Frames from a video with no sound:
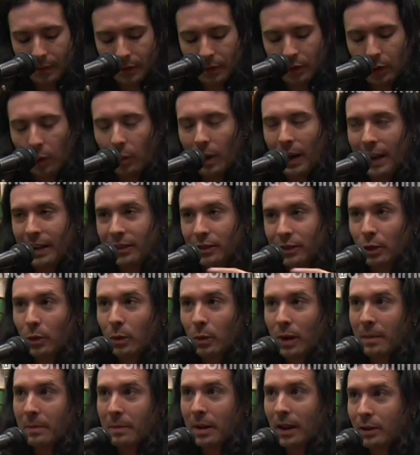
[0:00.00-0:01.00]
so what I
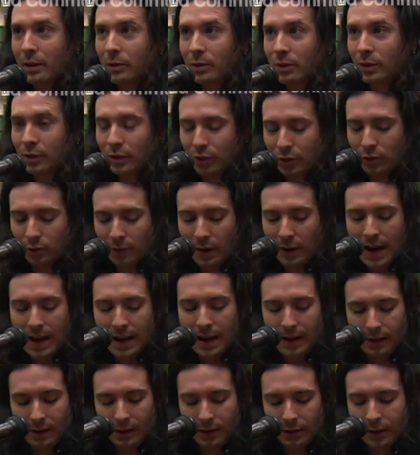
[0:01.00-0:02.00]
do when I'm not using a
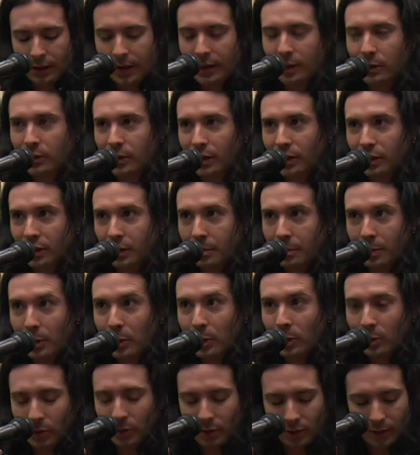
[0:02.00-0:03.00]
Strat is I use it as a
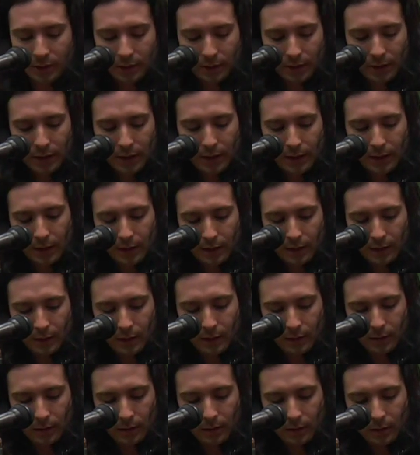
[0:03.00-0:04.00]
boost.
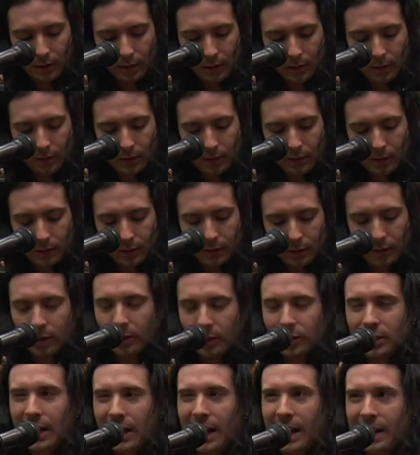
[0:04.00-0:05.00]

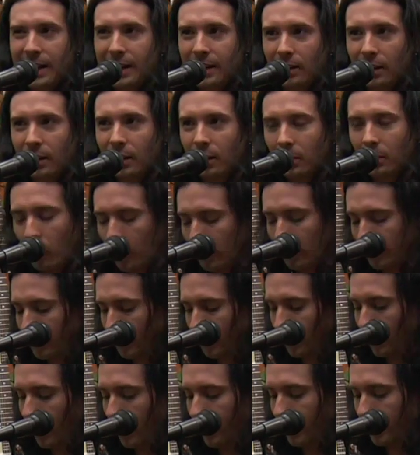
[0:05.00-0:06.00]
So say I need a little more
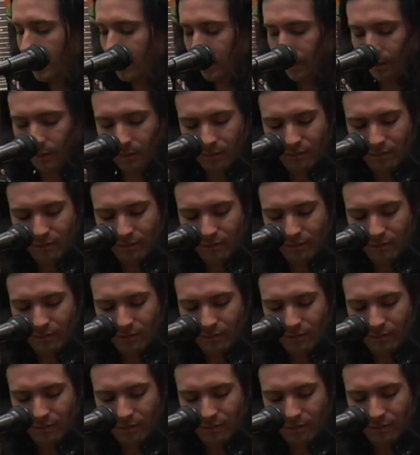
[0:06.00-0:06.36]
dirt on this.